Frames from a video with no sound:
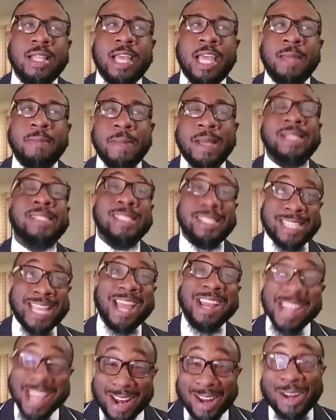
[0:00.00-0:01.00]
it makes it
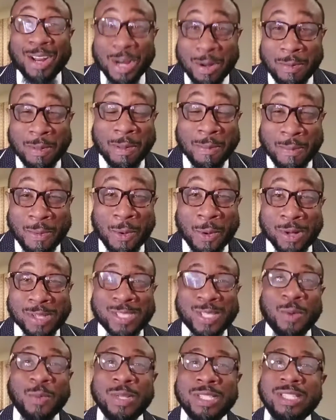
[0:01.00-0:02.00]
stand out a little bit more.
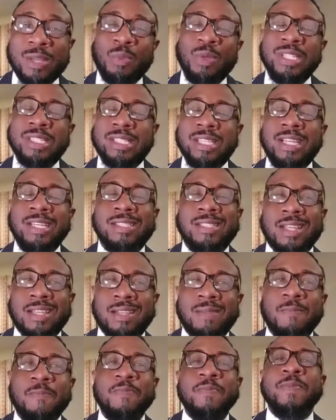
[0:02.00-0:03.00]
So when someone sees
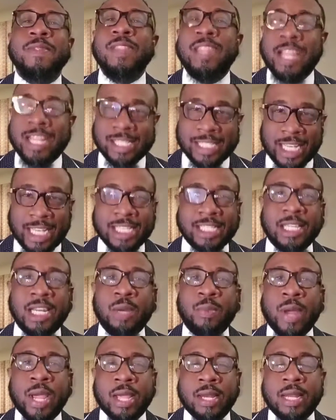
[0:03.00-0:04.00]
it, it's
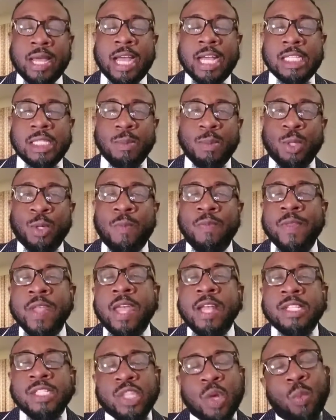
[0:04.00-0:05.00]
easily recognizable.
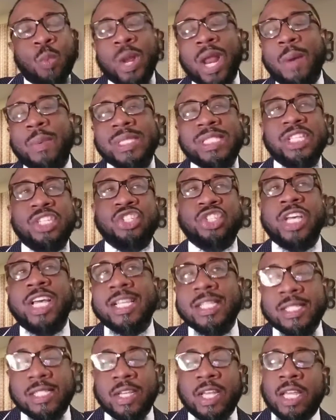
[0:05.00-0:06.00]
So what I would
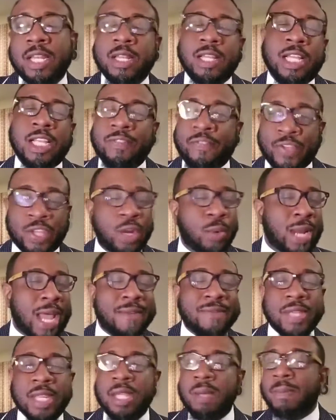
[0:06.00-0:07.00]
suggest, and if you don't
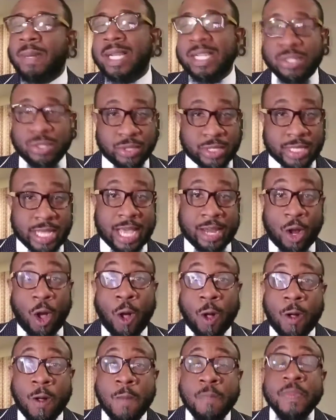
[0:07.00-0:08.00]
have any blazers at
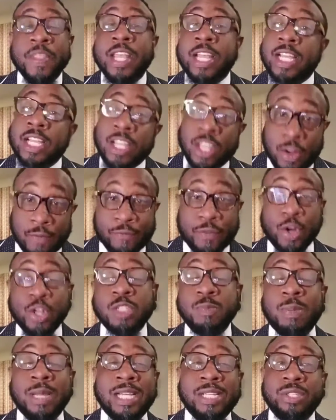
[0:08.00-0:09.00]
all, your
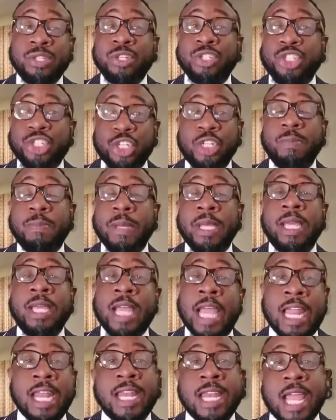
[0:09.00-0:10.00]
first blazer should
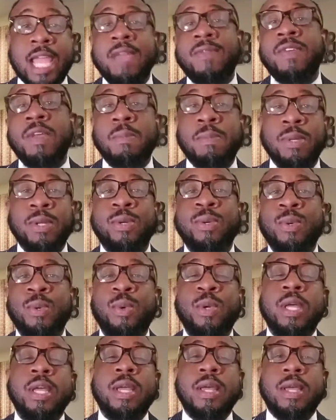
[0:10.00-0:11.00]
be a navy blue